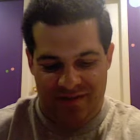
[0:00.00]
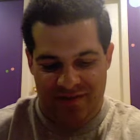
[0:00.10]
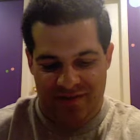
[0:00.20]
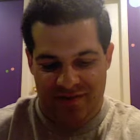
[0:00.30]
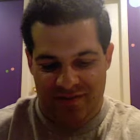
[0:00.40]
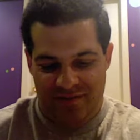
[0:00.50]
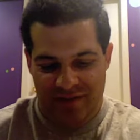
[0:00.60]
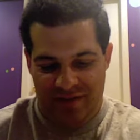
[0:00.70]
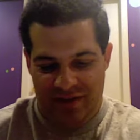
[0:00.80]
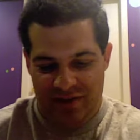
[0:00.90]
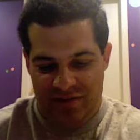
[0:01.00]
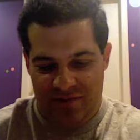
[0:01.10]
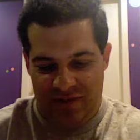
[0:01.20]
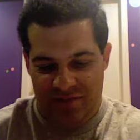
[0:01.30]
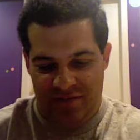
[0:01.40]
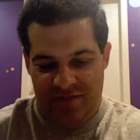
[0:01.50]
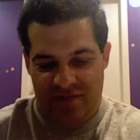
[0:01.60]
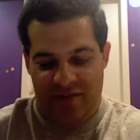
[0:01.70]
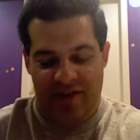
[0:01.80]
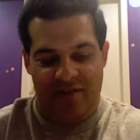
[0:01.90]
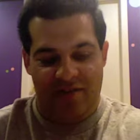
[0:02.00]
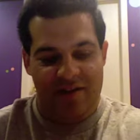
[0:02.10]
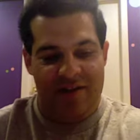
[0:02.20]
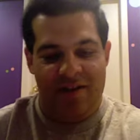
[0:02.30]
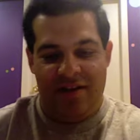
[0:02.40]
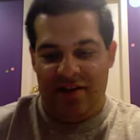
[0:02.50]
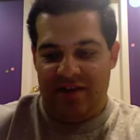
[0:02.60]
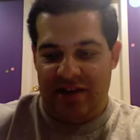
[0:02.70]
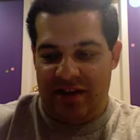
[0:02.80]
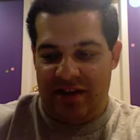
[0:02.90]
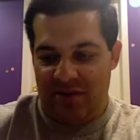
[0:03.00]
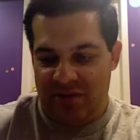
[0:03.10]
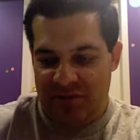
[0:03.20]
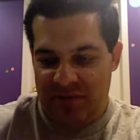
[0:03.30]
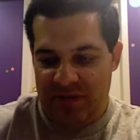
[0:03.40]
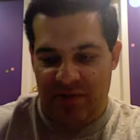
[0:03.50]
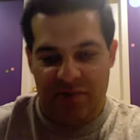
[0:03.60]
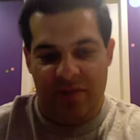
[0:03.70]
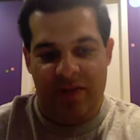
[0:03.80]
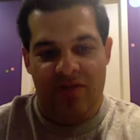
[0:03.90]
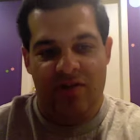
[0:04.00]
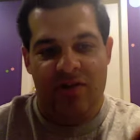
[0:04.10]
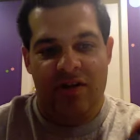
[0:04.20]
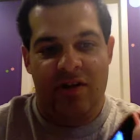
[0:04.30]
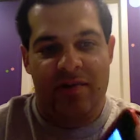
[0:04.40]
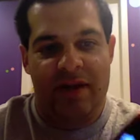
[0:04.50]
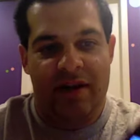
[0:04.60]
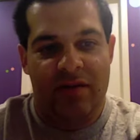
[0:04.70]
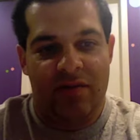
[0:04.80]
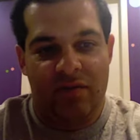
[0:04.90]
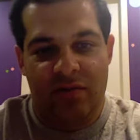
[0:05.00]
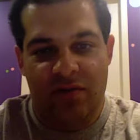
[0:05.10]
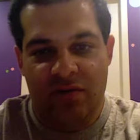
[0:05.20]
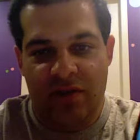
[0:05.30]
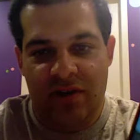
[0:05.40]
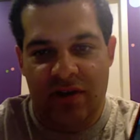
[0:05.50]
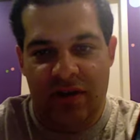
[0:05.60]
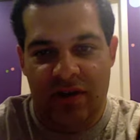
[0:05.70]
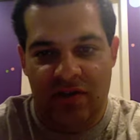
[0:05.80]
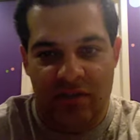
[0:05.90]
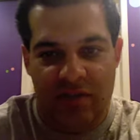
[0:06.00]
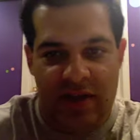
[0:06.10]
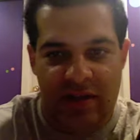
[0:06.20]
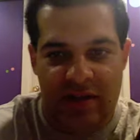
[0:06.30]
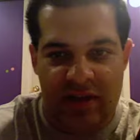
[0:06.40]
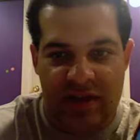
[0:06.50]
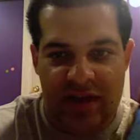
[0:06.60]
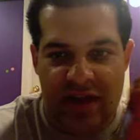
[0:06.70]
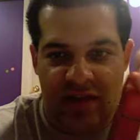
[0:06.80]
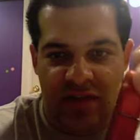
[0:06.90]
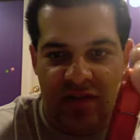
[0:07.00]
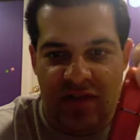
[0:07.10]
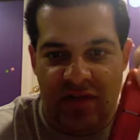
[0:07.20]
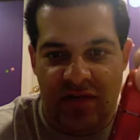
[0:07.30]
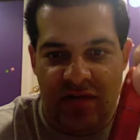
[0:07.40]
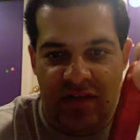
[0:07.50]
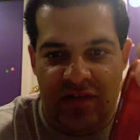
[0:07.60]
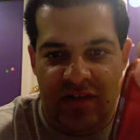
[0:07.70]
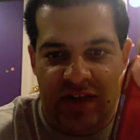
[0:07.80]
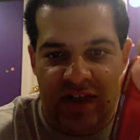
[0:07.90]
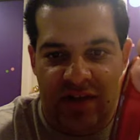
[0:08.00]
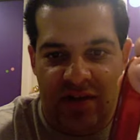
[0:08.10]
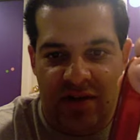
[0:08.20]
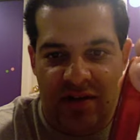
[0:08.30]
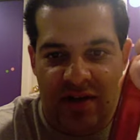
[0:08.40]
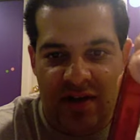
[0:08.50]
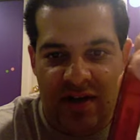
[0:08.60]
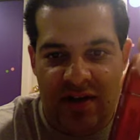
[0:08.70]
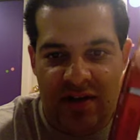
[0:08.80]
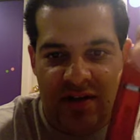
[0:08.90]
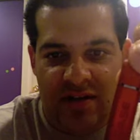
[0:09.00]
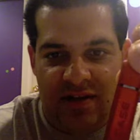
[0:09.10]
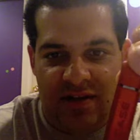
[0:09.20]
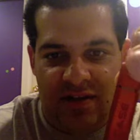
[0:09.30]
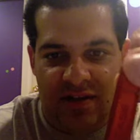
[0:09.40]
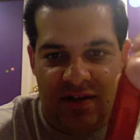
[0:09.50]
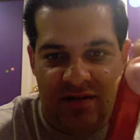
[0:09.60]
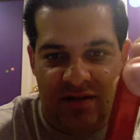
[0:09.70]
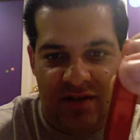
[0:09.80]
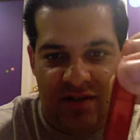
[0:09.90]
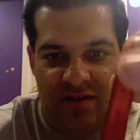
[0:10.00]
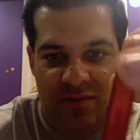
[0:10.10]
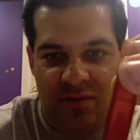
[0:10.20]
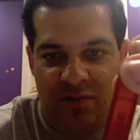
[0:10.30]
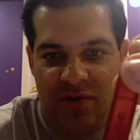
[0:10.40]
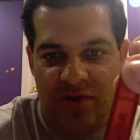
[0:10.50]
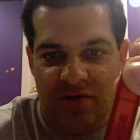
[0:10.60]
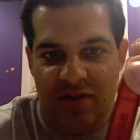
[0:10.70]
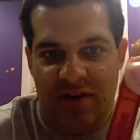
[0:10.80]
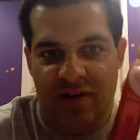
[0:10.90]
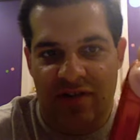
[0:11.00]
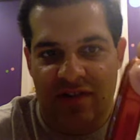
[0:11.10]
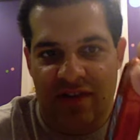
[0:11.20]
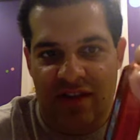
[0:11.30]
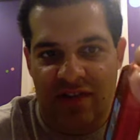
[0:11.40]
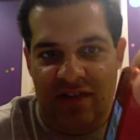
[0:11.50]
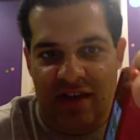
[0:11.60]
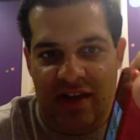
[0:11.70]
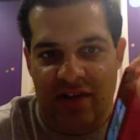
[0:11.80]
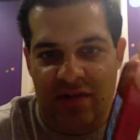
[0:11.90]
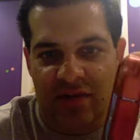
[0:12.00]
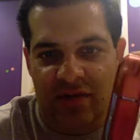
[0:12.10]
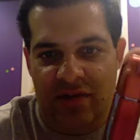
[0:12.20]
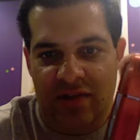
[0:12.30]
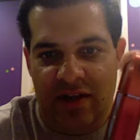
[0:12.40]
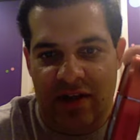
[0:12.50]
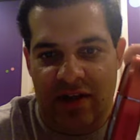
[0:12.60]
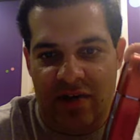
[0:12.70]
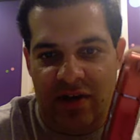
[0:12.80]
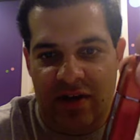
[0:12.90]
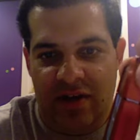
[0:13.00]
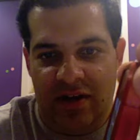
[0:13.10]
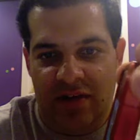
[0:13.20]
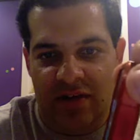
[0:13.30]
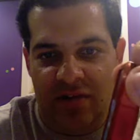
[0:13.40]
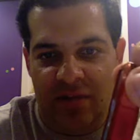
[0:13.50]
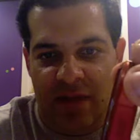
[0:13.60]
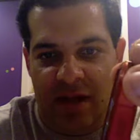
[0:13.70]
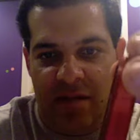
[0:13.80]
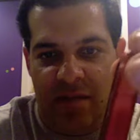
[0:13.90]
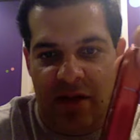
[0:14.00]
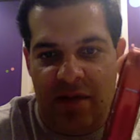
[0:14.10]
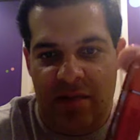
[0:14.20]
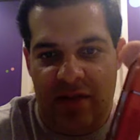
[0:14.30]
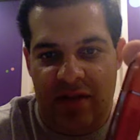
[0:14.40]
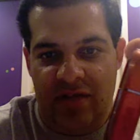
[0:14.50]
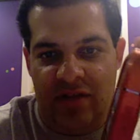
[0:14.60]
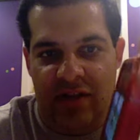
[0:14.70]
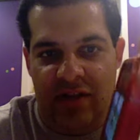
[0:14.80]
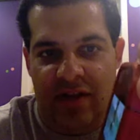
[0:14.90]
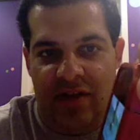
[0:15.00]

your fairly expensive device. Now, something that was mentioned on Mac Rumors is the way the case itself fits together. And if you hold pressure on it, it stays together, but if you let go, it kind of does pop up, hence the